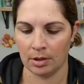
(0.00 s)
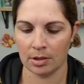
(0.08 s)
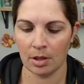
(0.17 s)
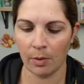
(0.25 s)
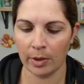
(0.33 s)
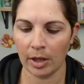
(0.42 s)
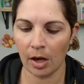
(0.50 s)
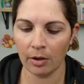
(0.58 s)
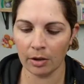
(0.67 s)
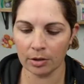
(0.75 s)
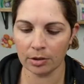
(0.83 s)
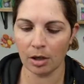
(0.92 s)
So we know
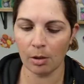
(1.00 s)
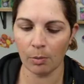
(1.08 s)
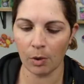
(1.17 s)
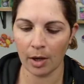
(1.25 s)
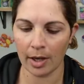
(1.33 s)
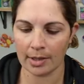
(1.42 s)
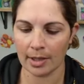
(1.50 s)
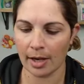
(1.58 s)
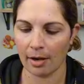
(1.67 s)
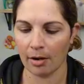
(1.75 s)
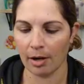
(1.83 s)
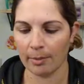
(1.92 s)
there's no more S I
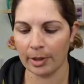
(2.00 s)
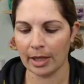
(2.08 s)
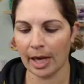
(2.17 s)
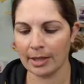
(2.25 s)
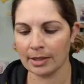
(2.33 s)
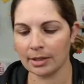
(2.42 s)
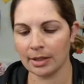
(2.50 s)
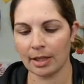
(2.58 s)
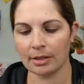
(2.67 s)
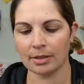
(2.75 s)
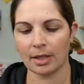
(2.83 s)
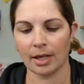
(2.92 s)
R. I mean, that's
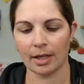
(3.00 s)
that's not